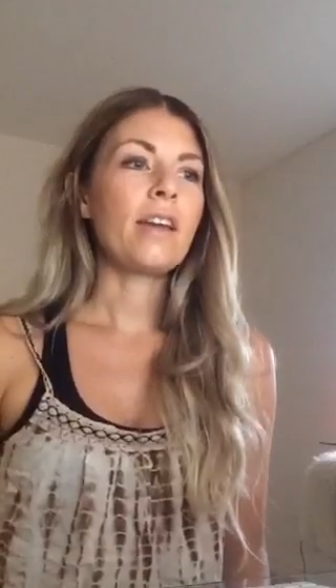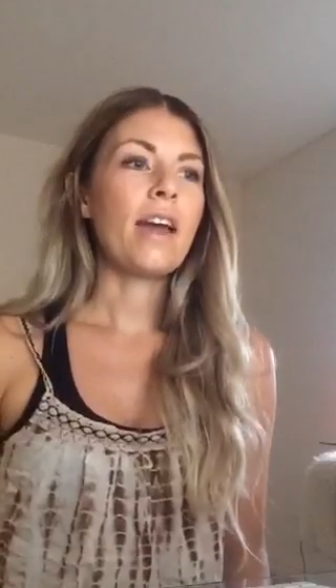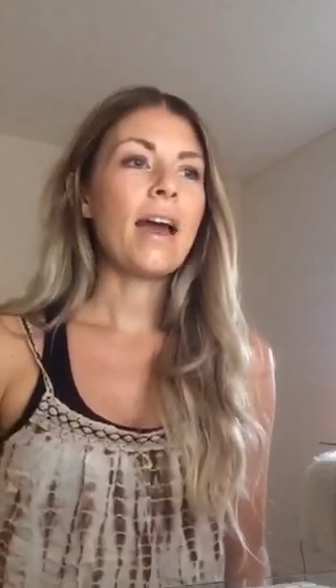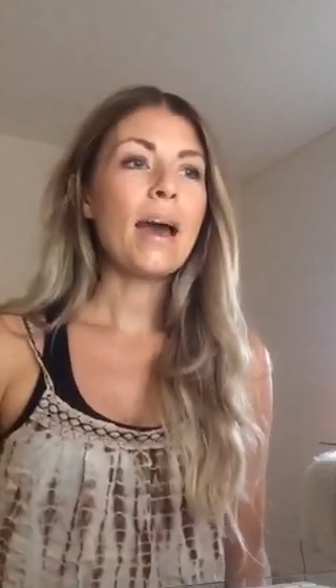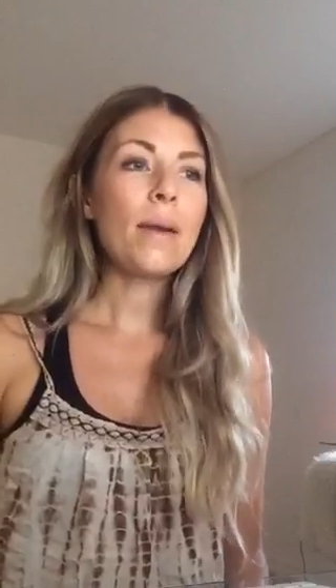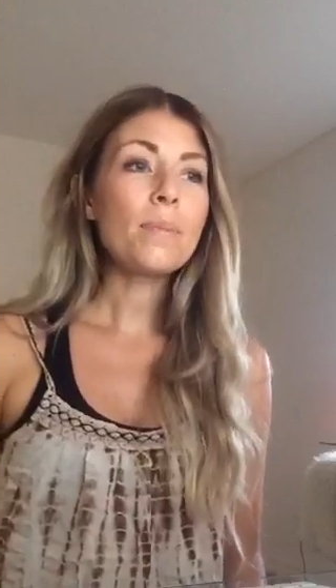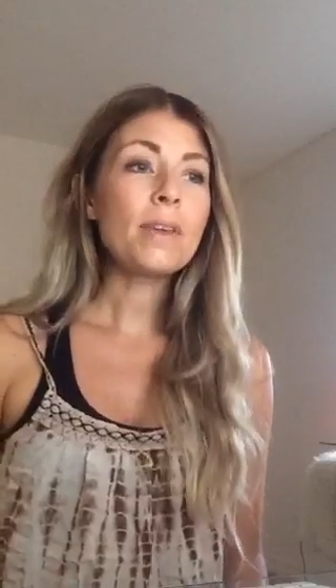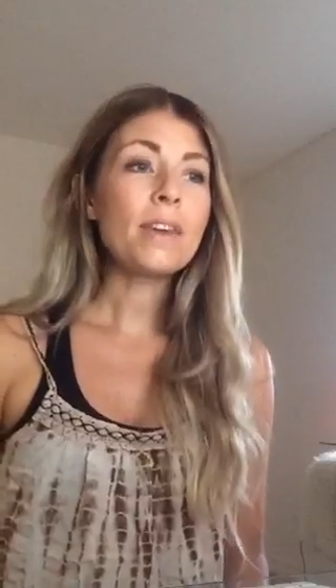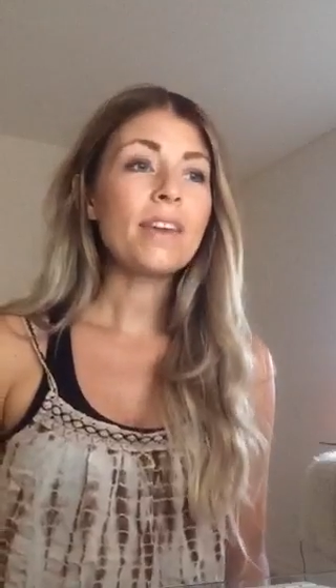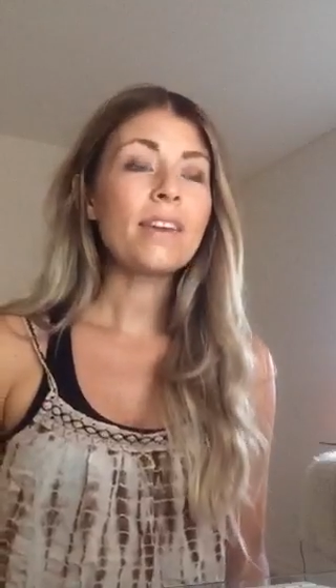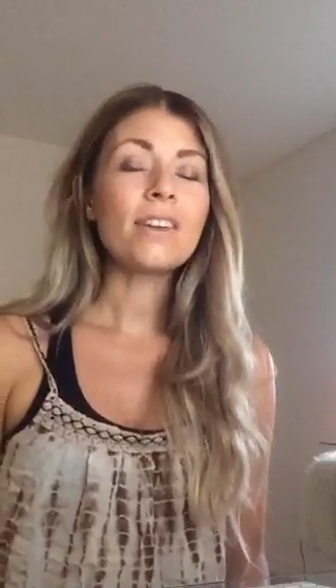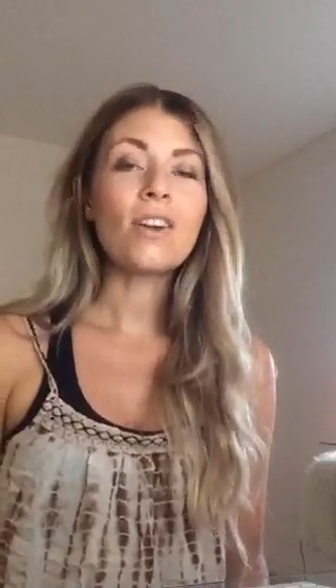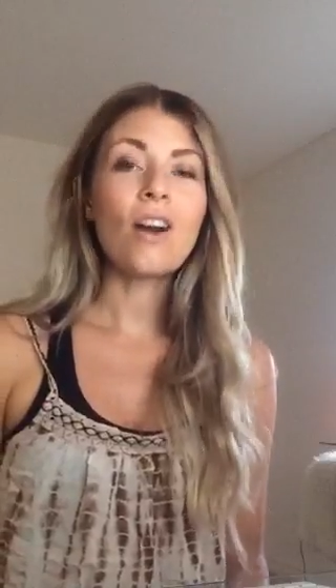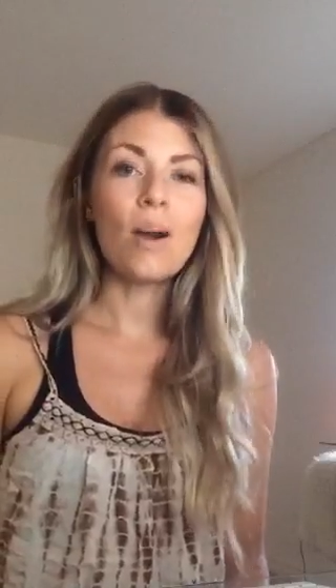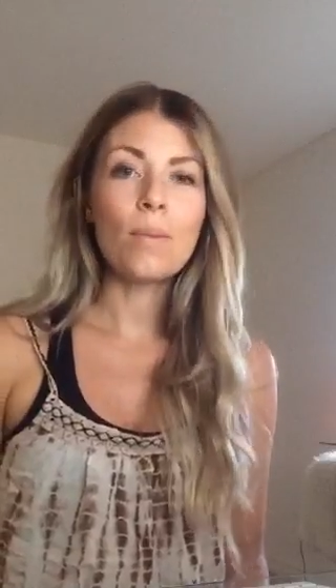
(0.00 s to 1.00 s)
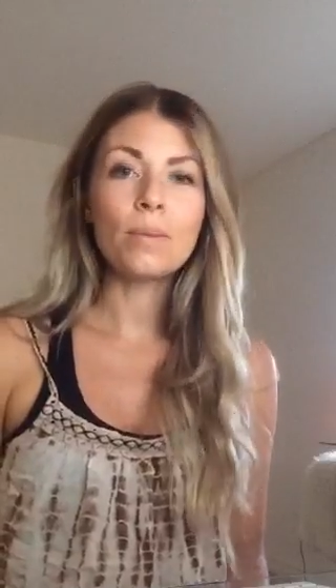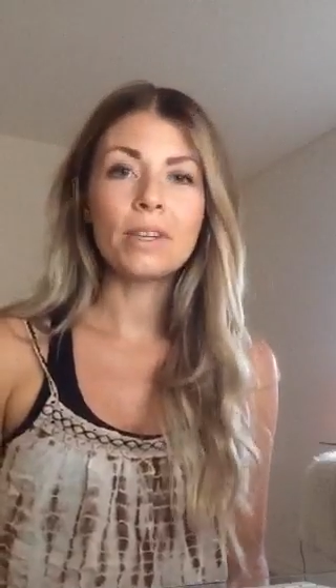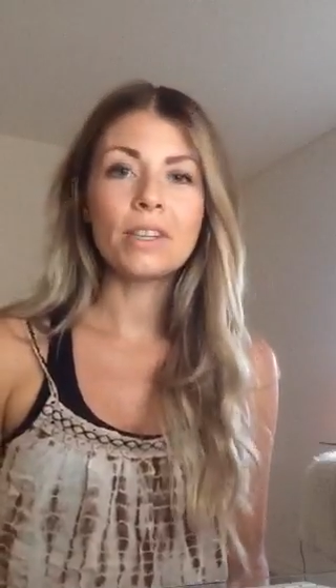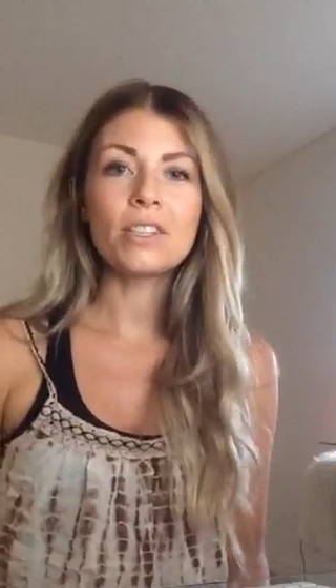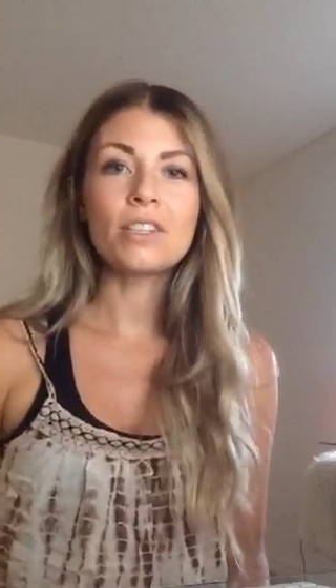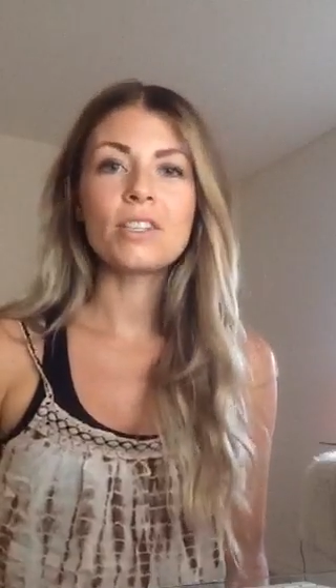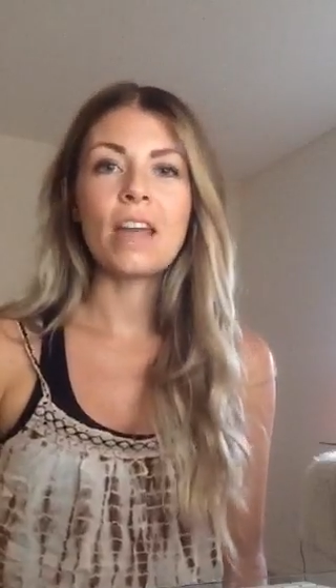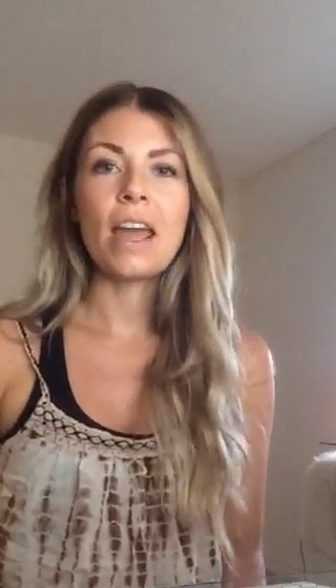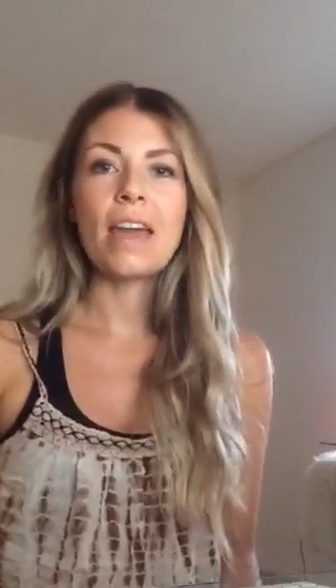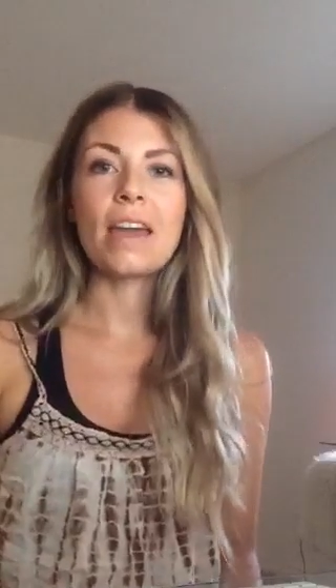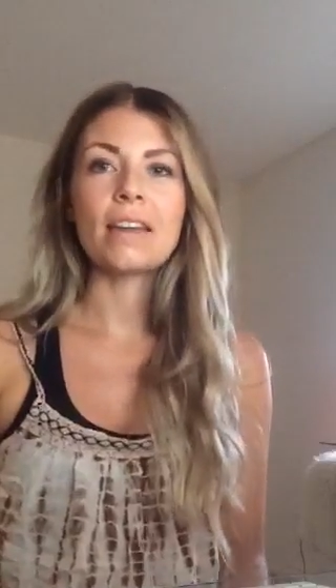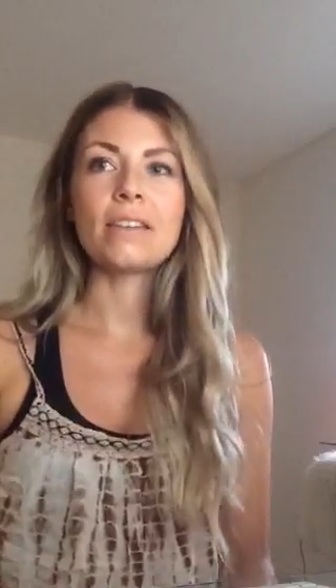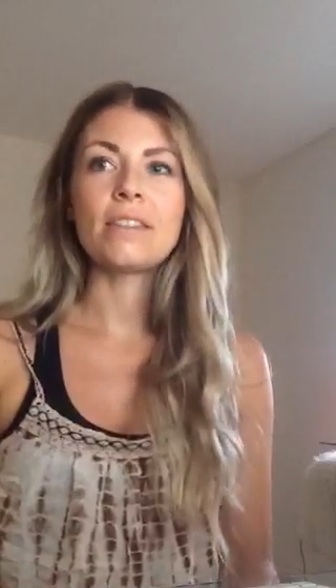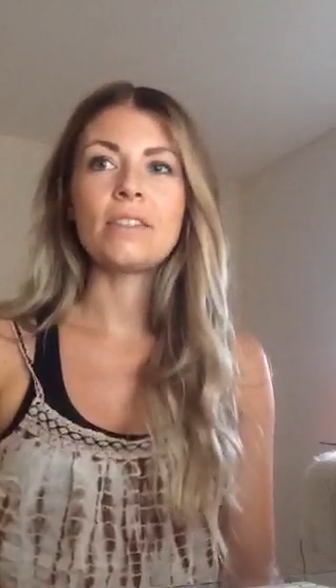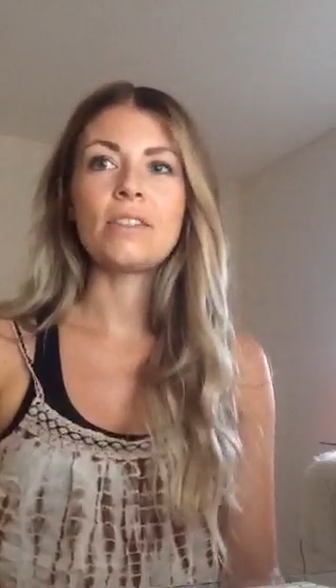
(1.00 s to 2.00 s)
happy and accomplished,
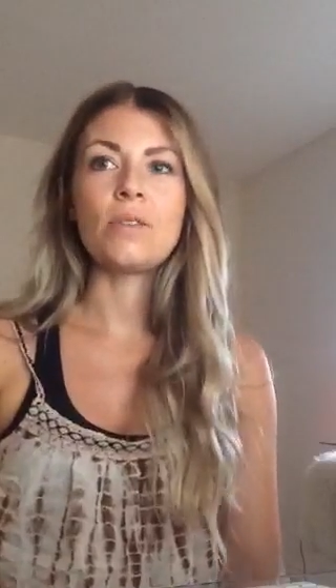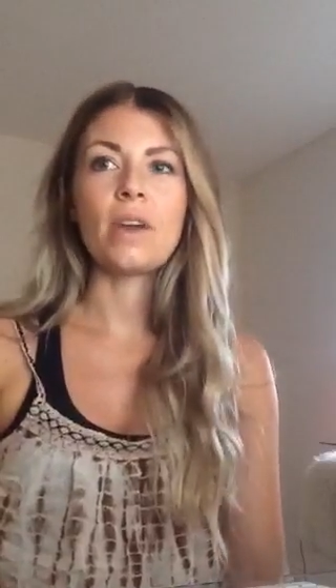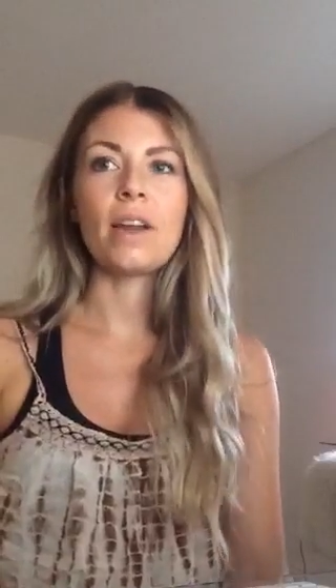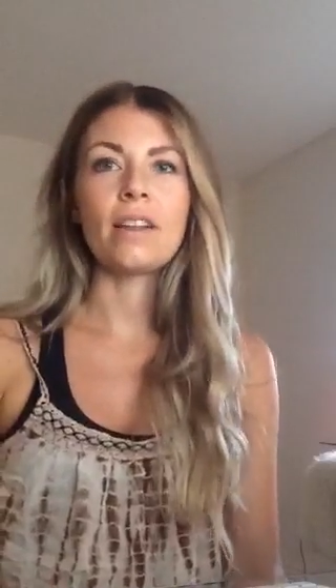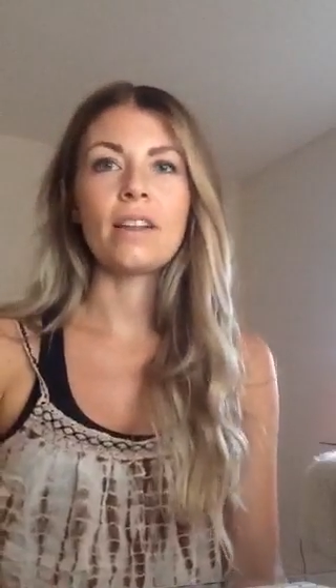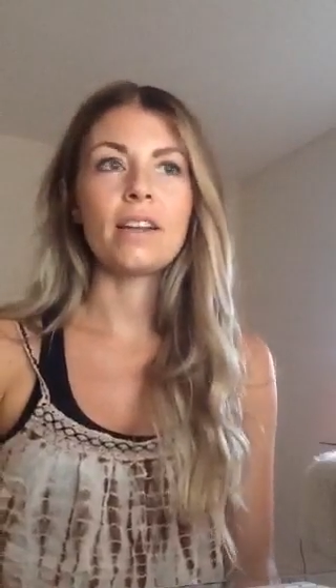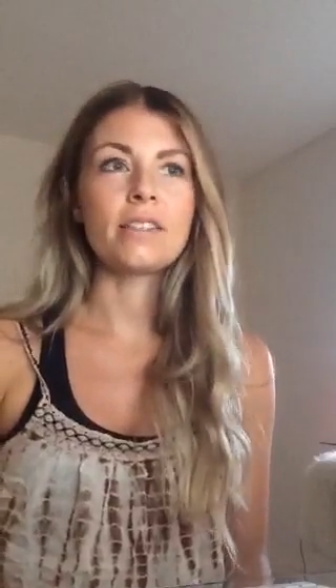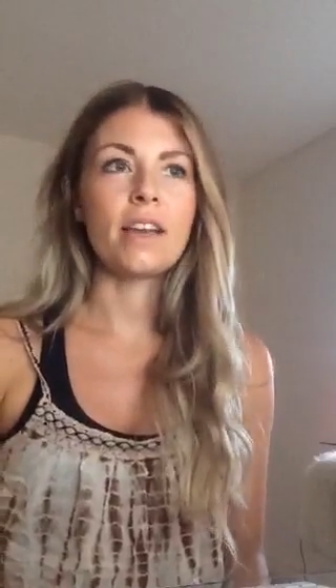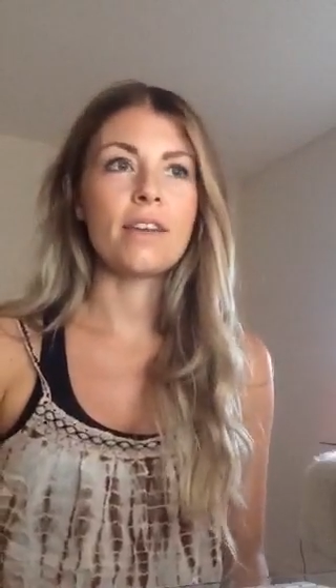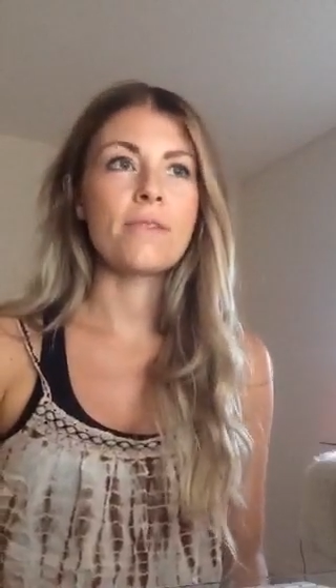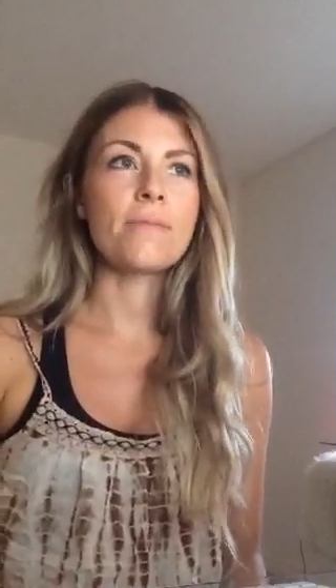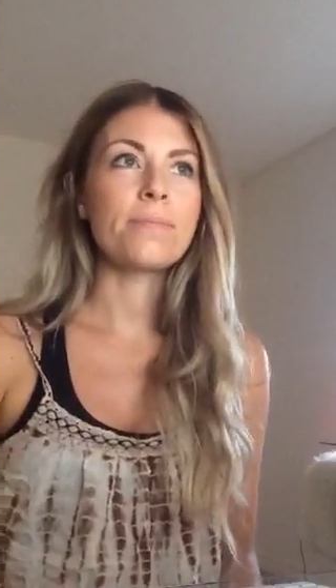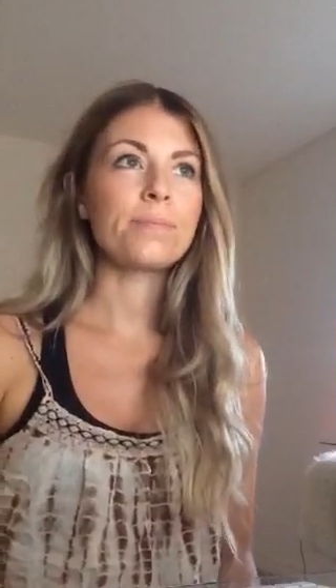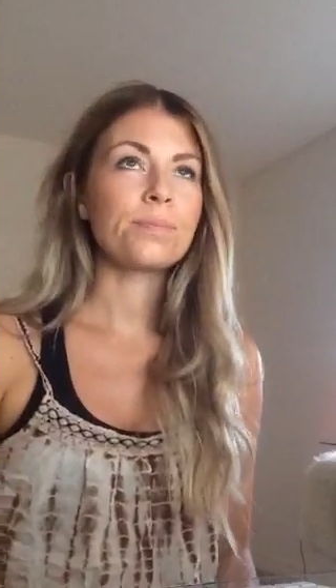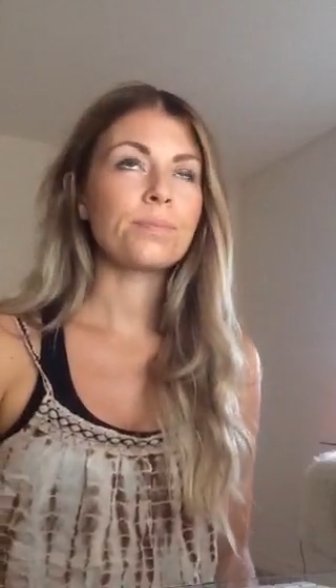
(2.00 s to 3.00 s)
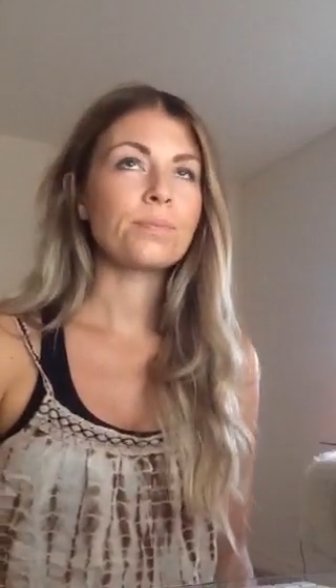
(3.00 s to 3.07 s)
and you get a lot done.